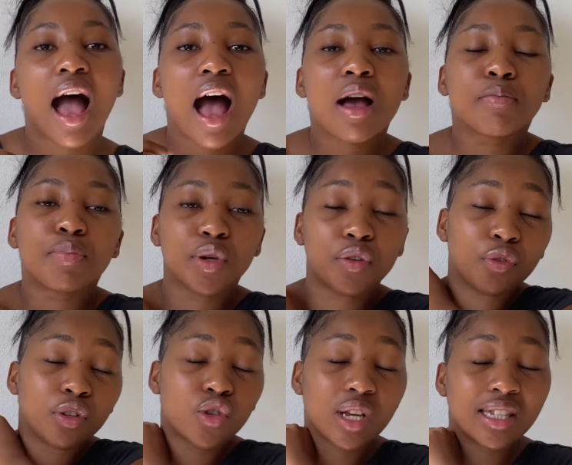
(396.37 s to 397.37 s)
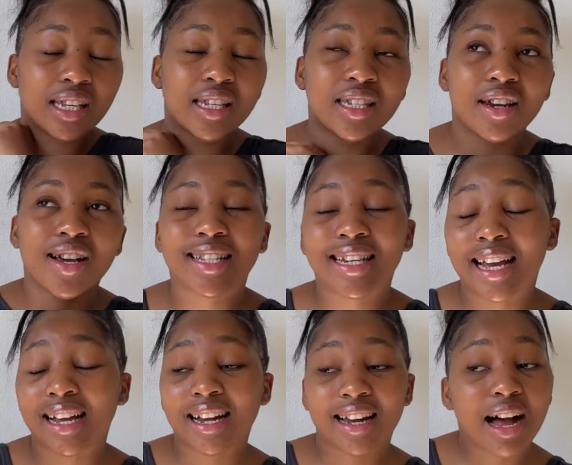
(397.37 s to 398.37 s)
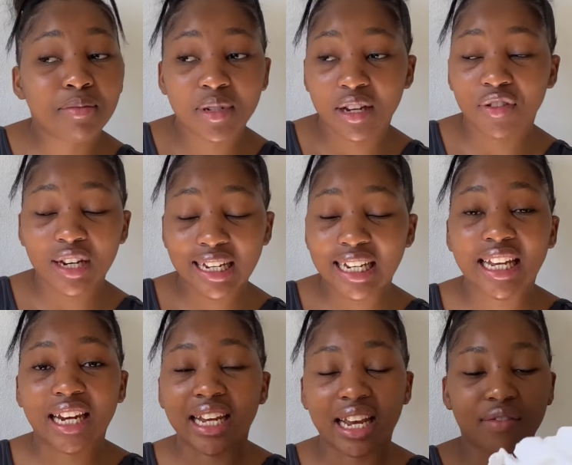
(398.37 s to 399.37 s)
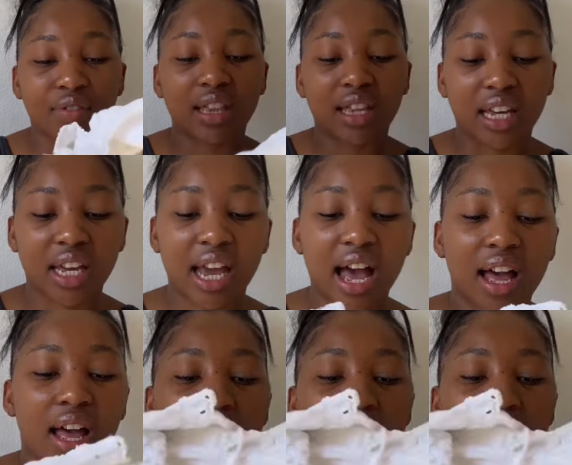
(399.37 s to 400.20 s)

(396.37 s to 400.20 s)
um beautiful dresses and i was like i'm definitely getting everything here